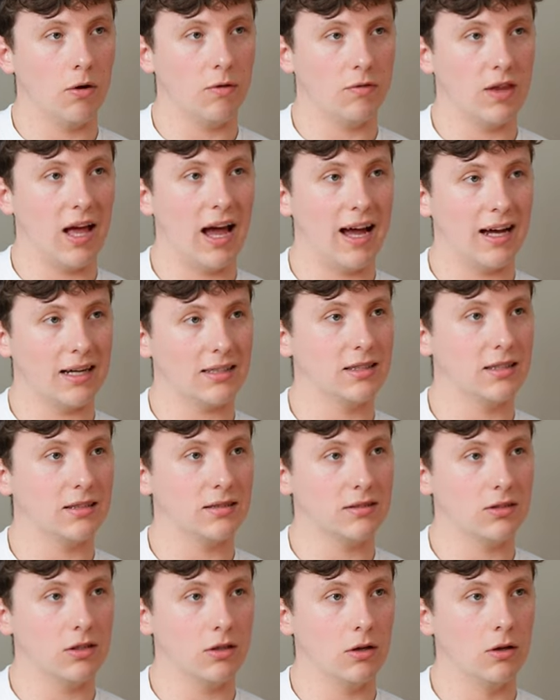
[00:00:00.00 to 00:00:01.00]
of that
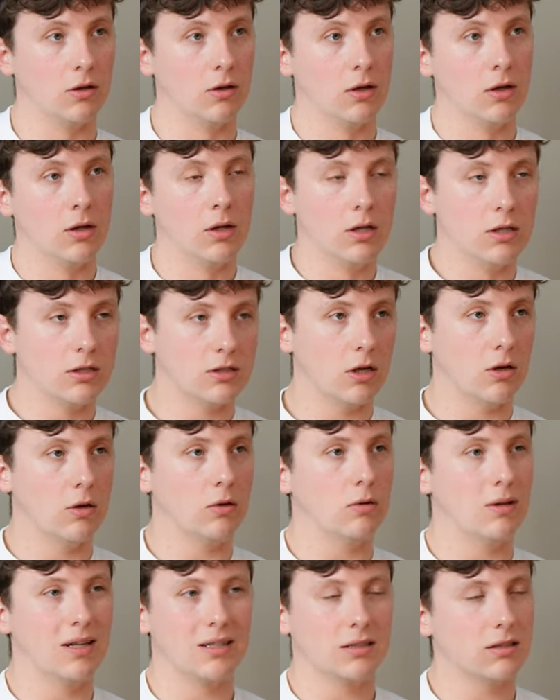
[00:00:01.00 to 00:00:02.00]
access, you know?
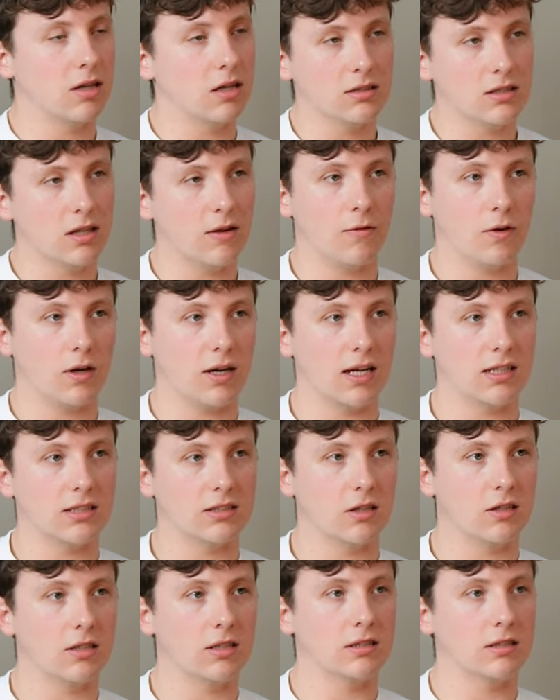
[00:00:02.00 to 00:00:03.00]
So there's tons of different case
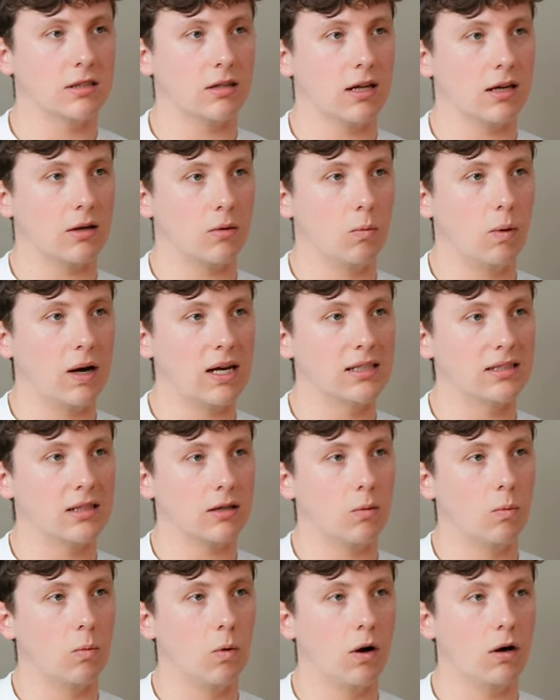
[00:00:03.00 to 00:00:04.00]
studies and like ways it
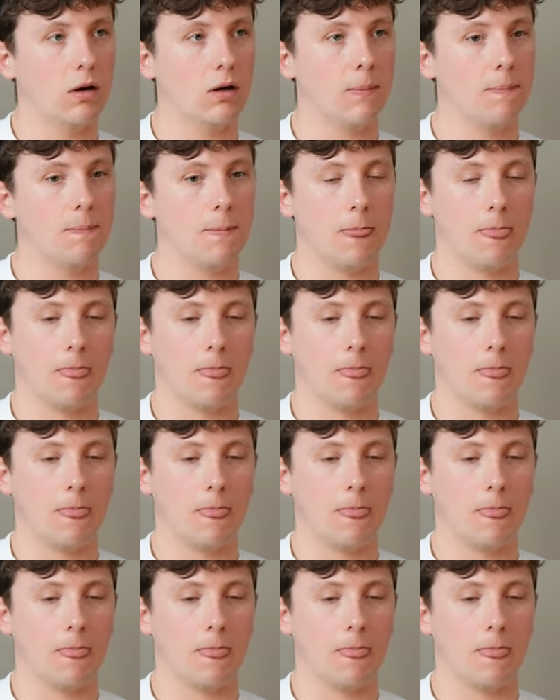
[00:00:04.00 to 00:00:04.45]
can work.